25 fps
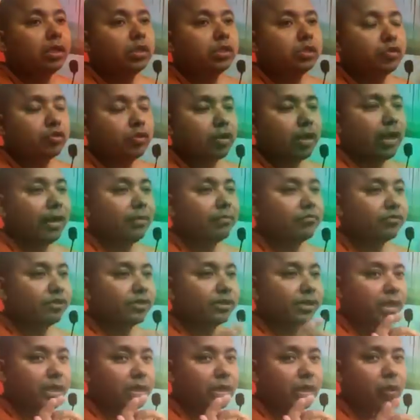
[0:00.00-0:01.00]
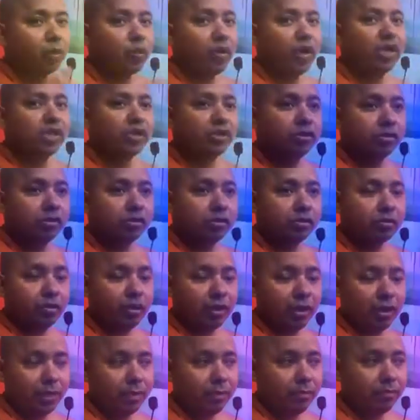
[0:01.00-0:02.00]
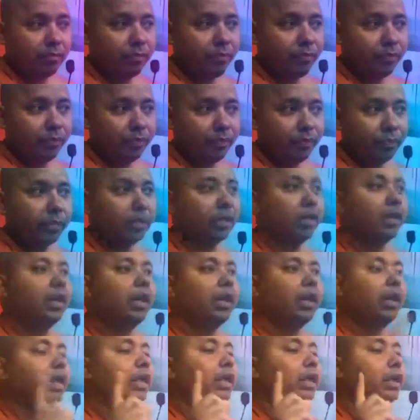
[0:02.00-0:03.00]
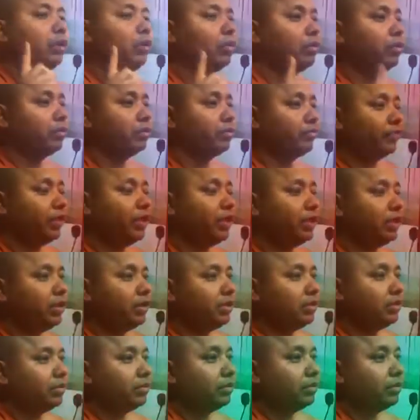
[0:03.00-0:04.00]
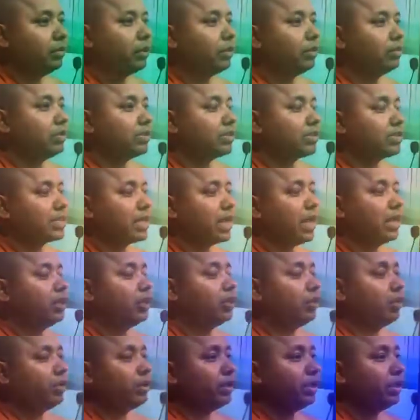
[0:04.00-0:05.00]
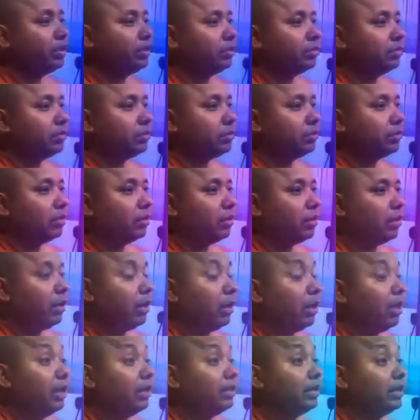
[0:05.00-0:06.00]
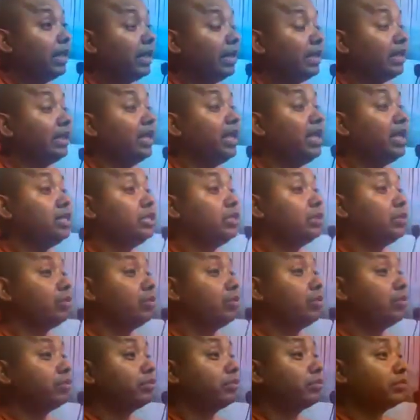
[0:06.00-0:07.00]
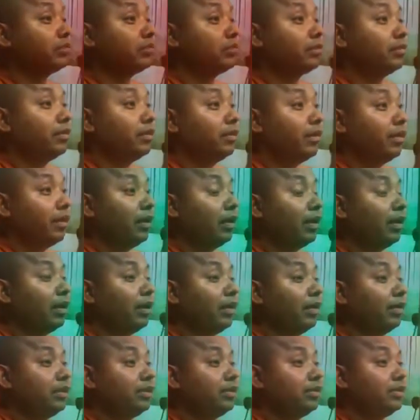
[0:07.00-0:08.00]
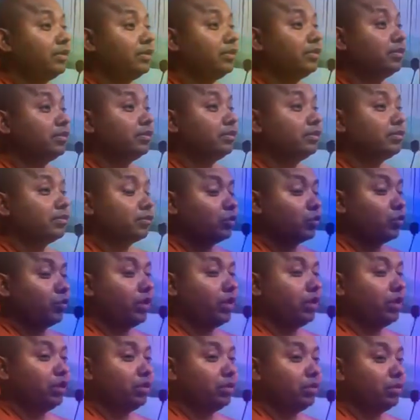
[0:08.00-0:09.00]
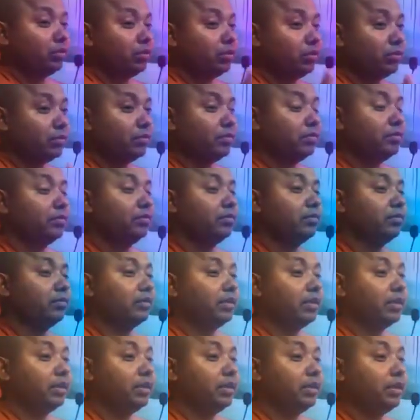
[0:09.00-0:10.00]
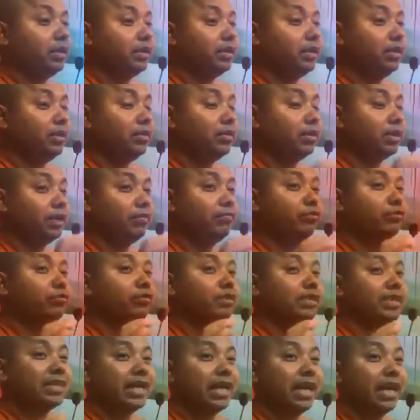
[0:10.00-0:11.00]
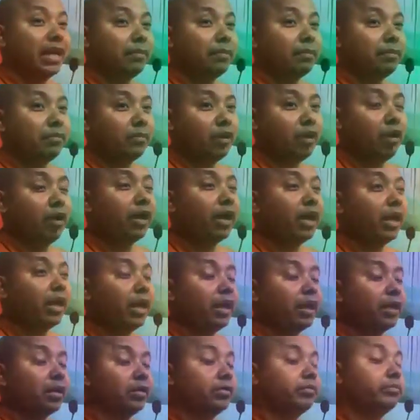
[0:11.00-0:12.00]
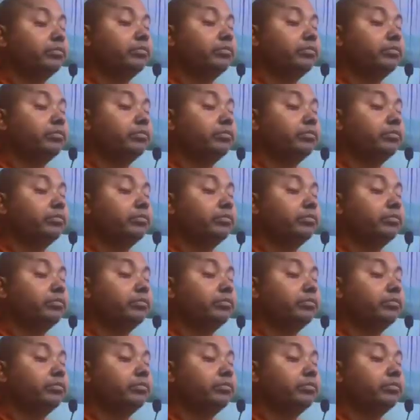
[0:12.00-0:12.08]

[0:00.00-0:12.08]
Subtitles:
So you have to send the questions to him. He will read it. He will study on it. Then later on, so when he'll give the time. Okay,